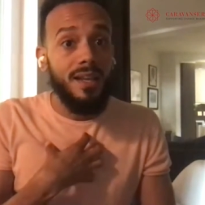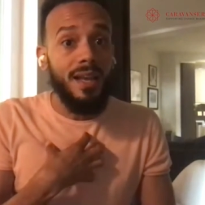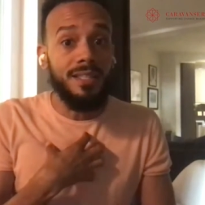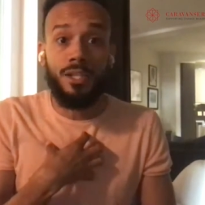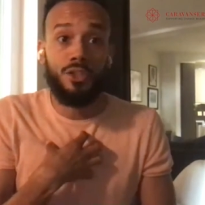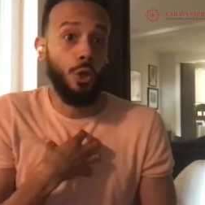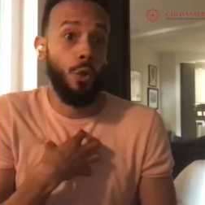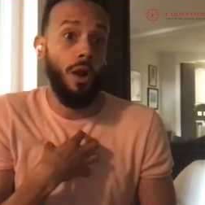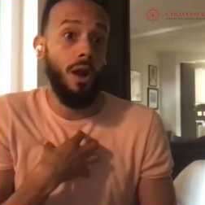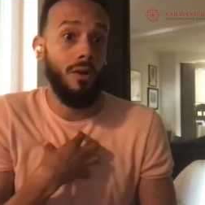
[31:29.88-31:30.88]
to
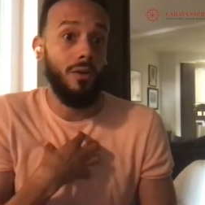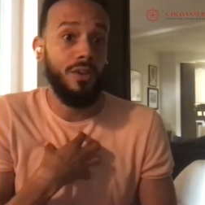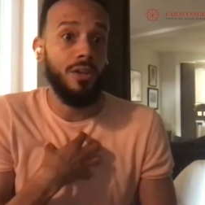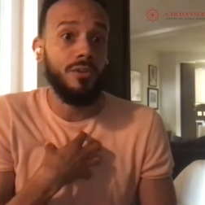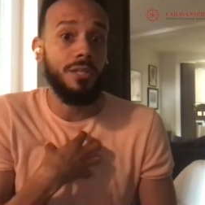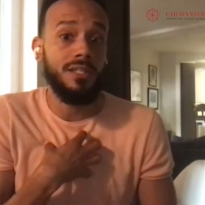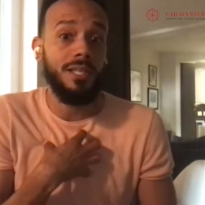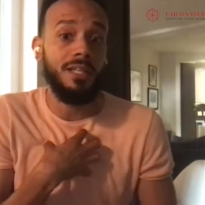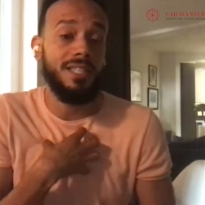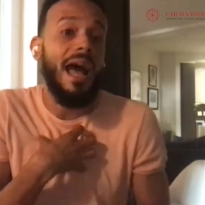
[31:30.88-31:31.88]
grow,
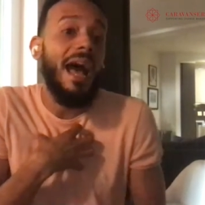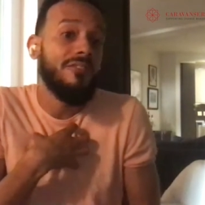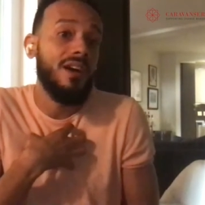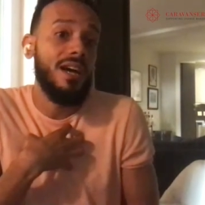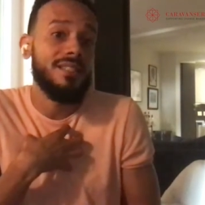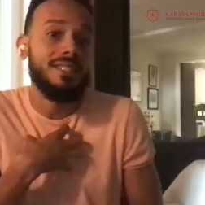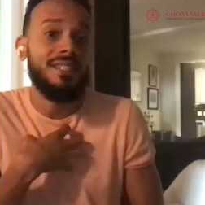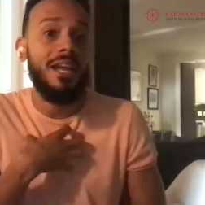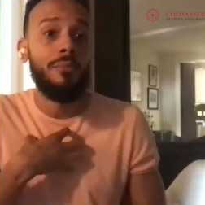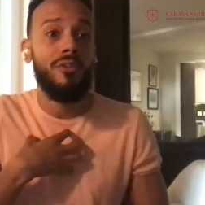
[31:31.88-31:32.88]
to have a
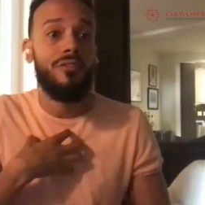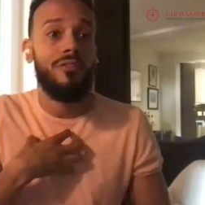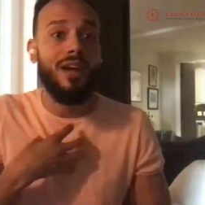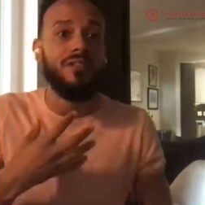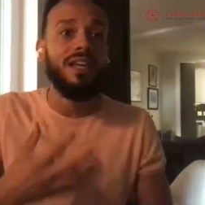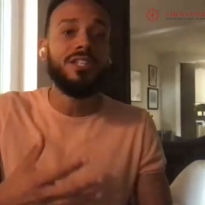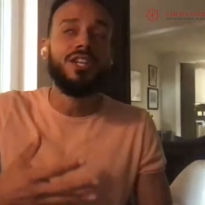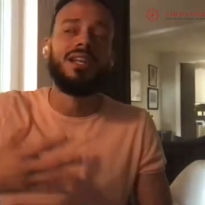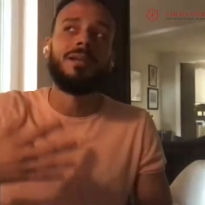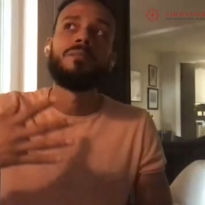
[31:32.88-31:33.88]
sustainable
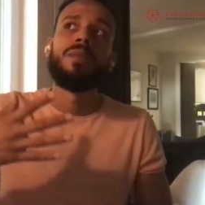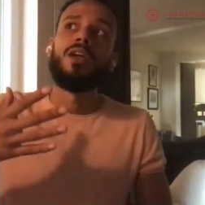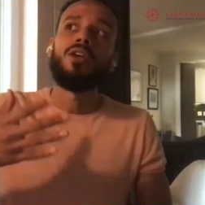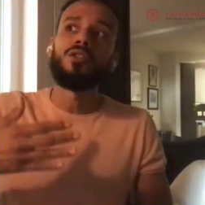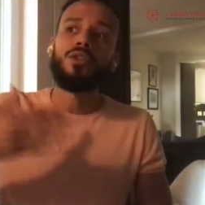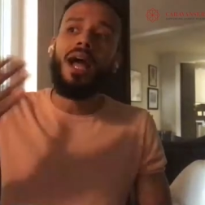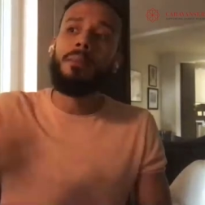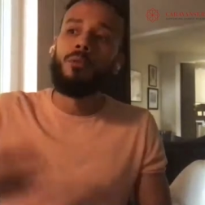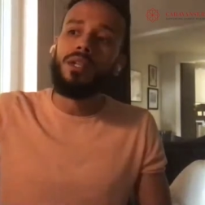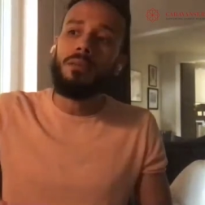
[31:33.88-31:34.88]
foundation. And, so
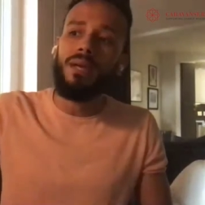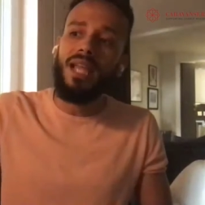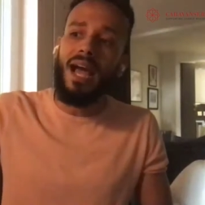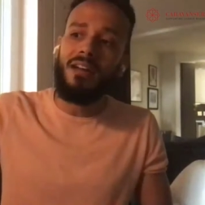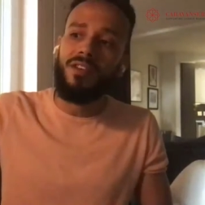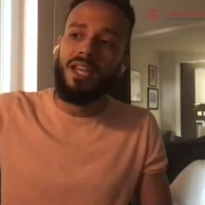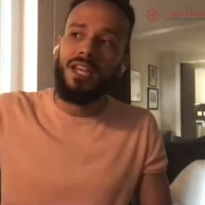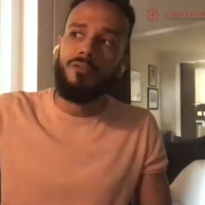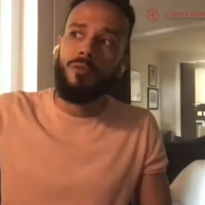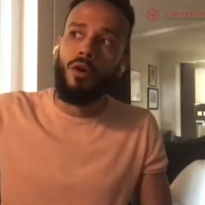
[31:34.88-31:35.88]
I'm a really big
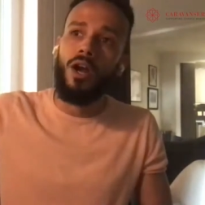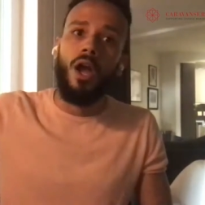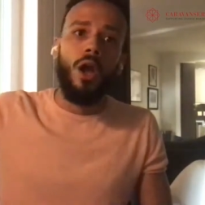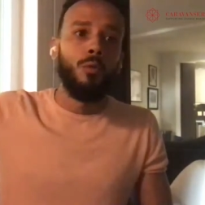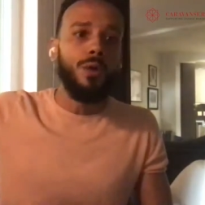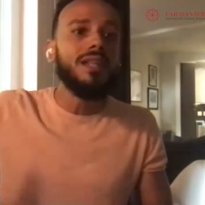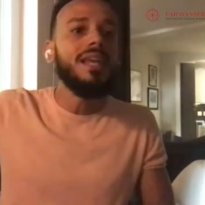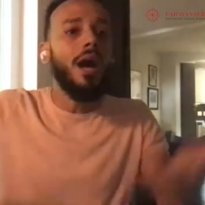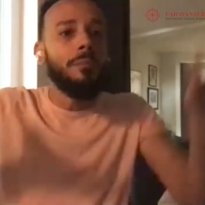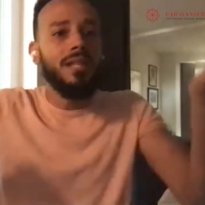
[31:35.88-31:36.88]
advocate for
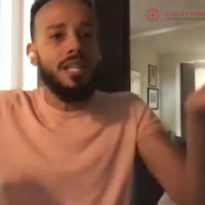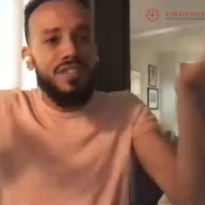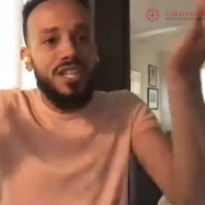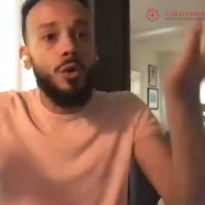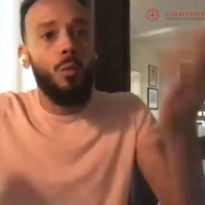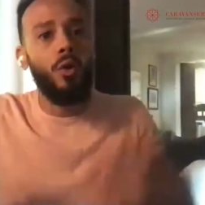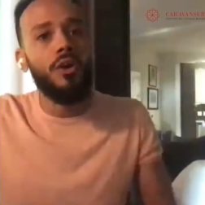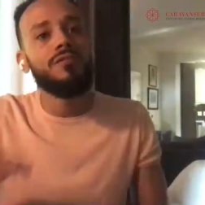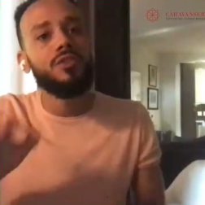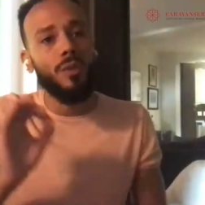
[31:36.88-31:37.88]
really uplifting the
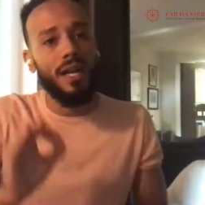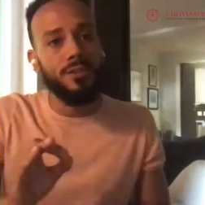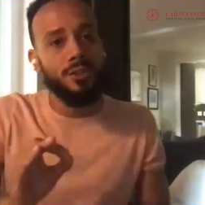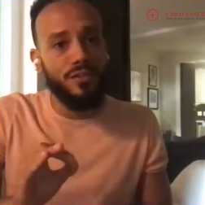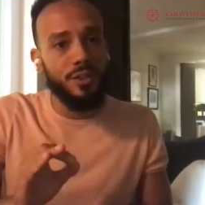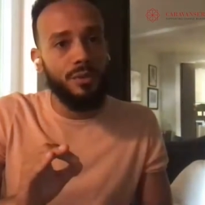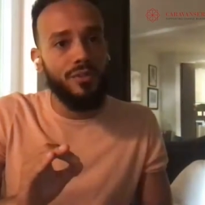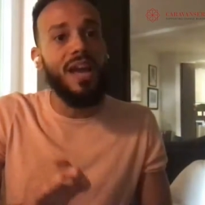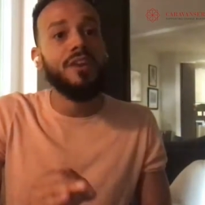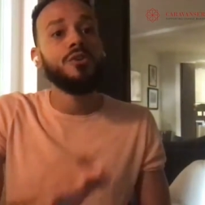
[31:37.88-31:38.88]
work of direct service
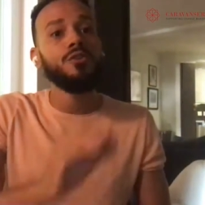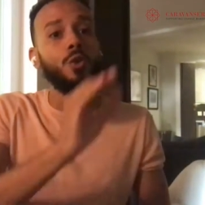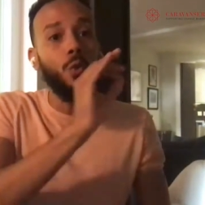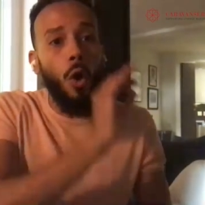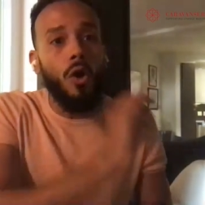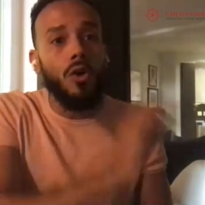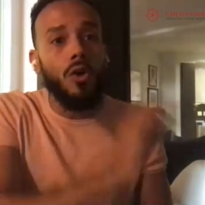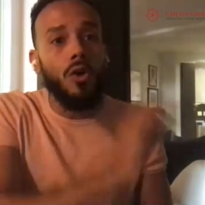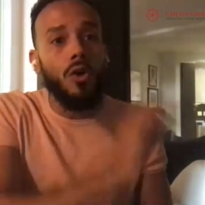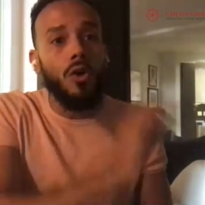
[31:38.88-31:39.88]
providers who
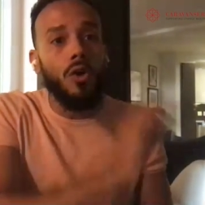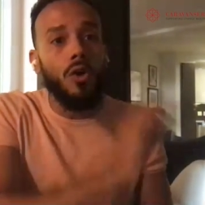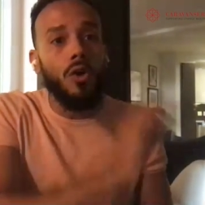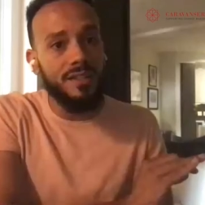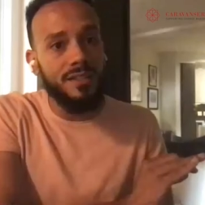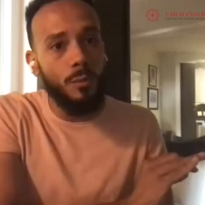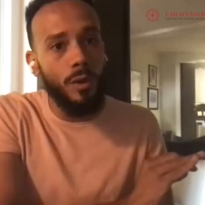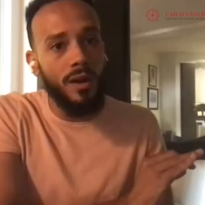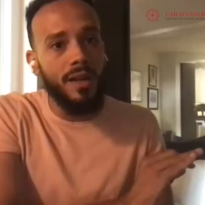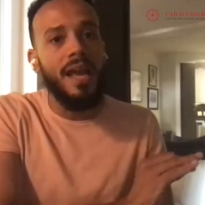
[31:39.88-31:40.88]
also have advocacy
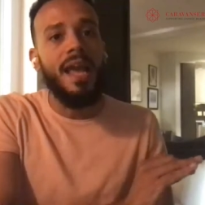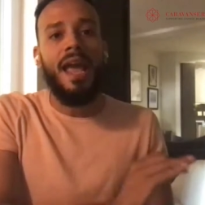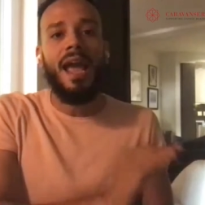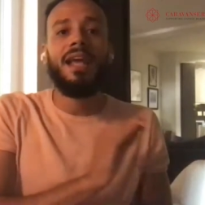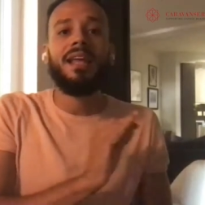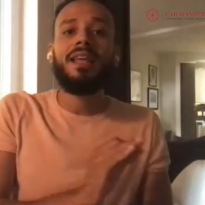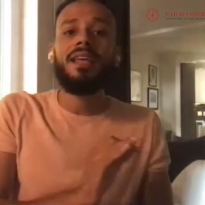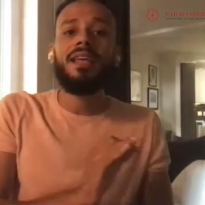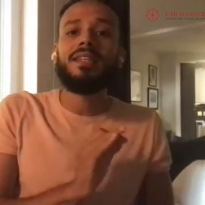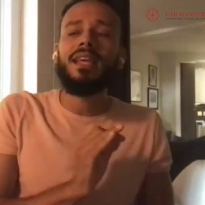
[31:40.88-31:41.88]
work. And I
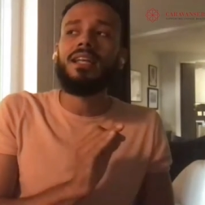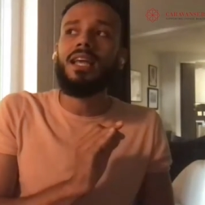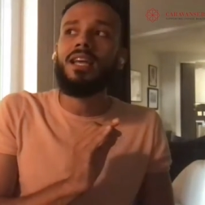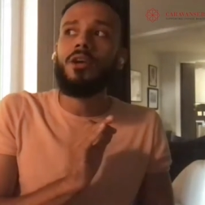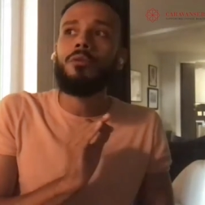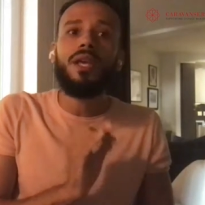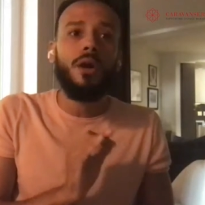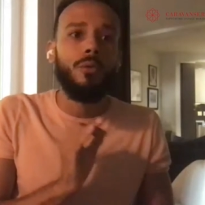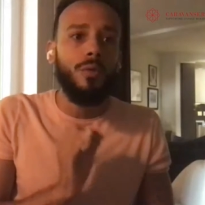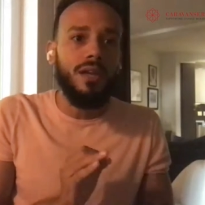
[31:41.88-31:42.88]
think it could be
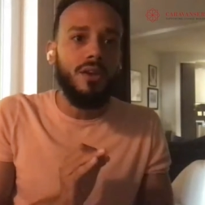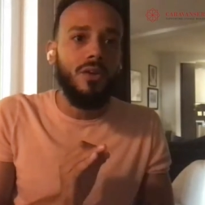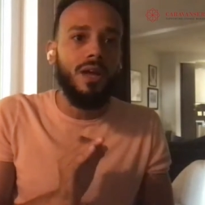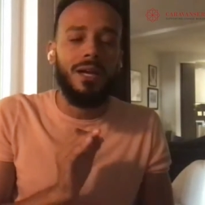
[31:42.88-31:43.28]
a real